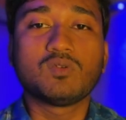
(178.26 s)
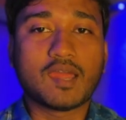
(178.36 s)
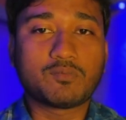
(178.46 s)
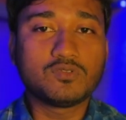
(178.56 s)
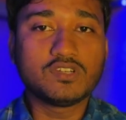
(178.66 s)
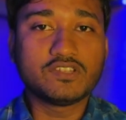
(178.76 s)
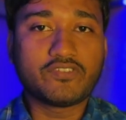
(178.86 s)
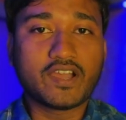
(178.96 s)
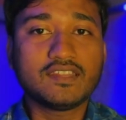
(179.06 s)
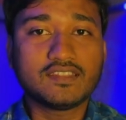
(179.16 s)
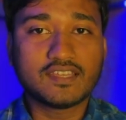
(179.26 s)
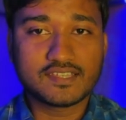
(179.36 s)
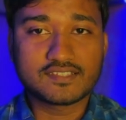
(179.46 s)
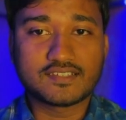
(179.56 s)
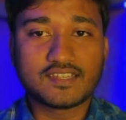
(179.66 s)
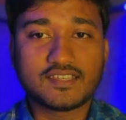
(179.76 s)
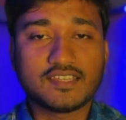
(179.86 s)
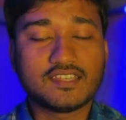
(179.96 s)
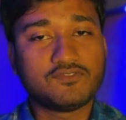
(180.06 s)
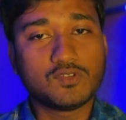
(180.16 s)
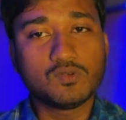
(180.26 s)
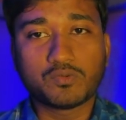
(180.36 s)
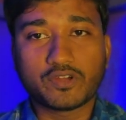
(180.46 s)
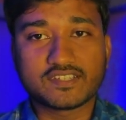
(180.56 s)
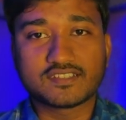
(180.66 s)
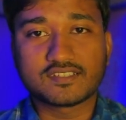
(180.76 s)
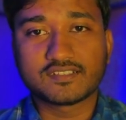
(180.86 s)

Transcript: have to define the X-ray in few points.